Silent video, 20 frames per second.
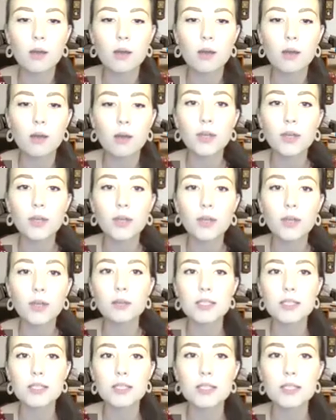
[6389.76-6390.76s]
But
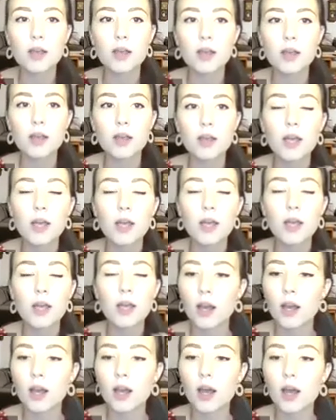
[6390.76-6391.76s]
in the meantime,
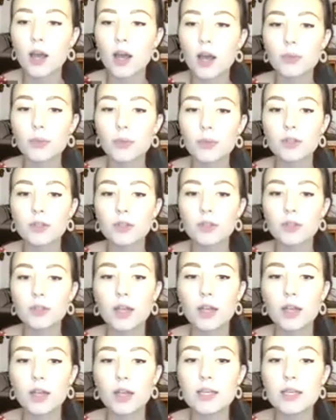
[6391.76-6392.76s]
I will
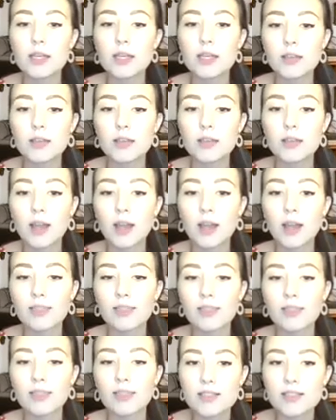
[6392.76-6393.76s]
leave it at
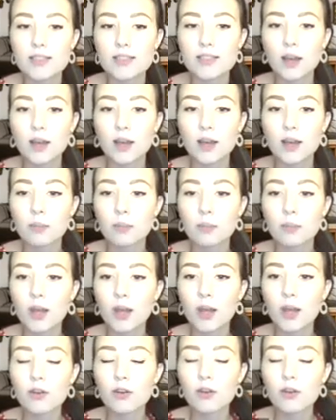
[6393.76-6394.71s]
that. I